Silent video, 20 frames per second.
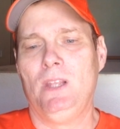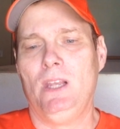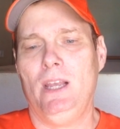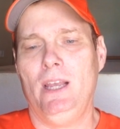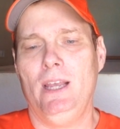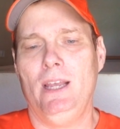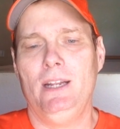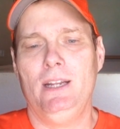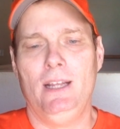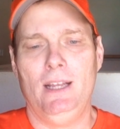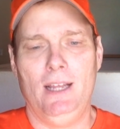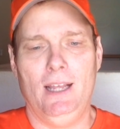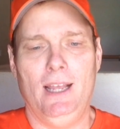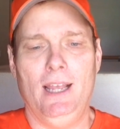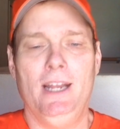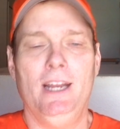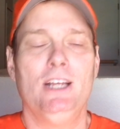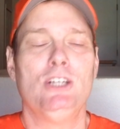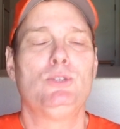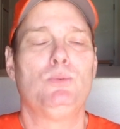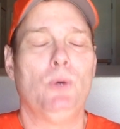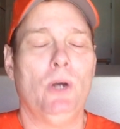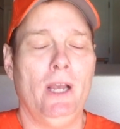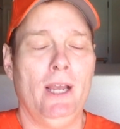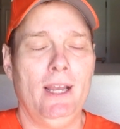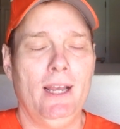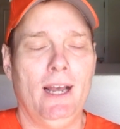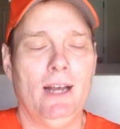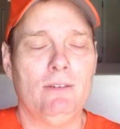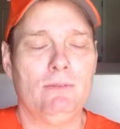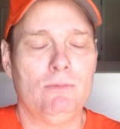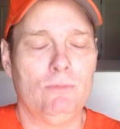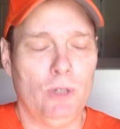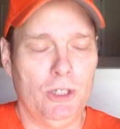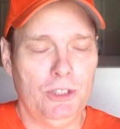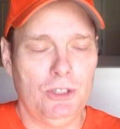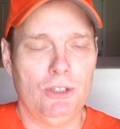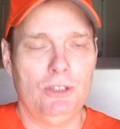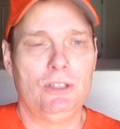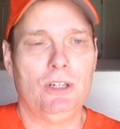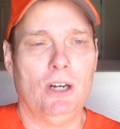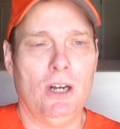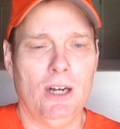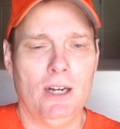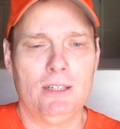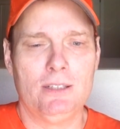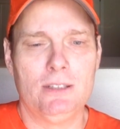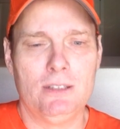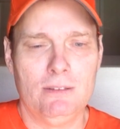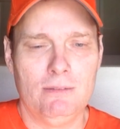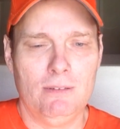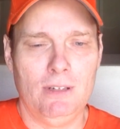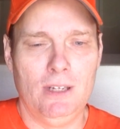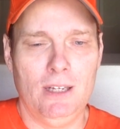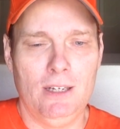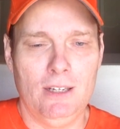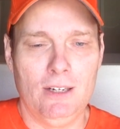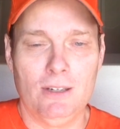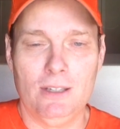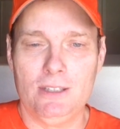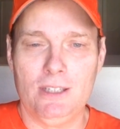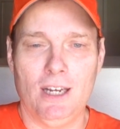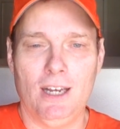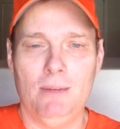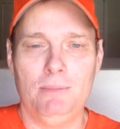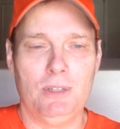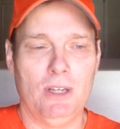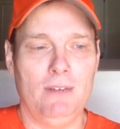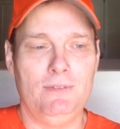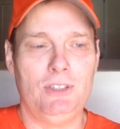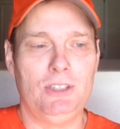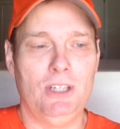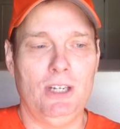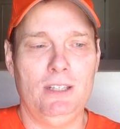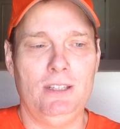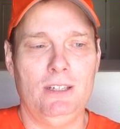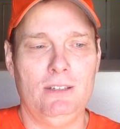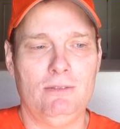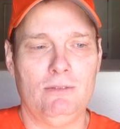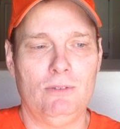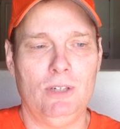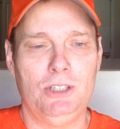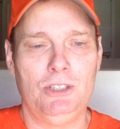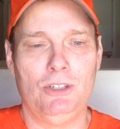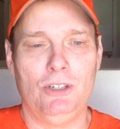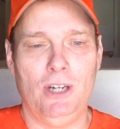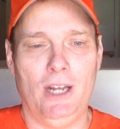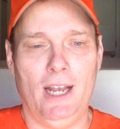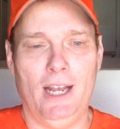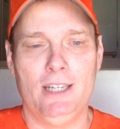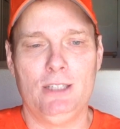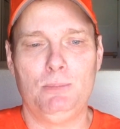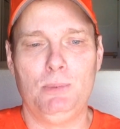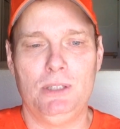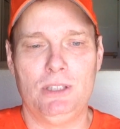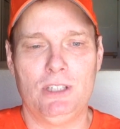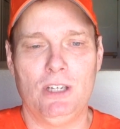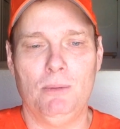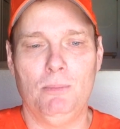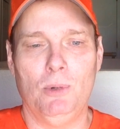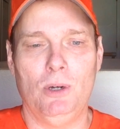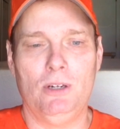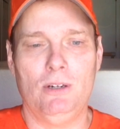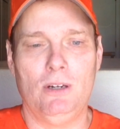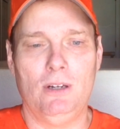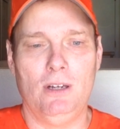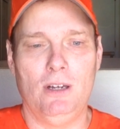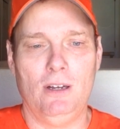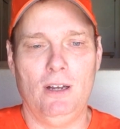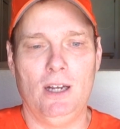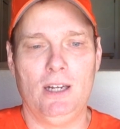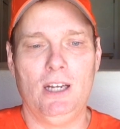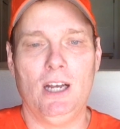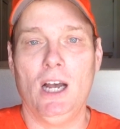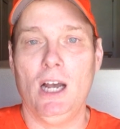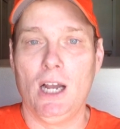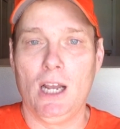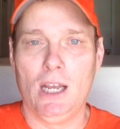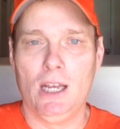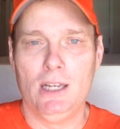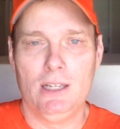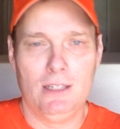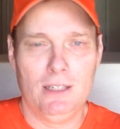And in his way, how Richard talks, and there are times I've said that Richard has been somewhat a cuck,